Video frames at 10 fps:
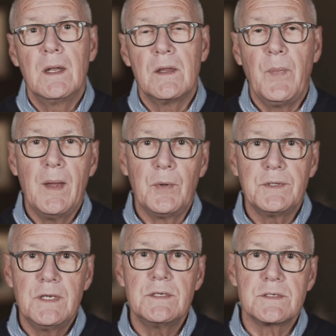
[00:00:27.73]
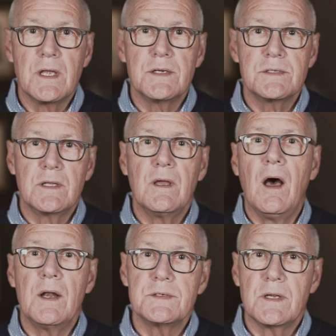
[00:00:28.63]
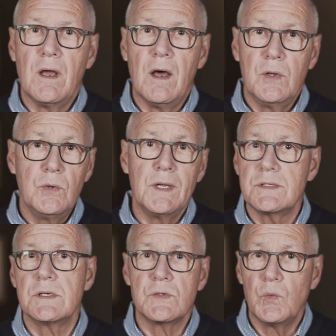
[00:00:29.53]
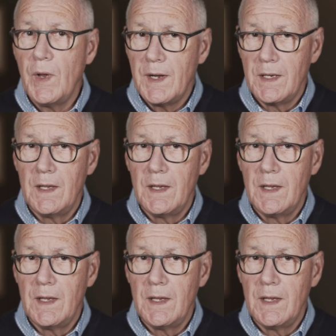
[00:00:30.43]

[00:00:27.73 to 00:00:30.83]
The Bible teaches us that God is a God who gets us ready.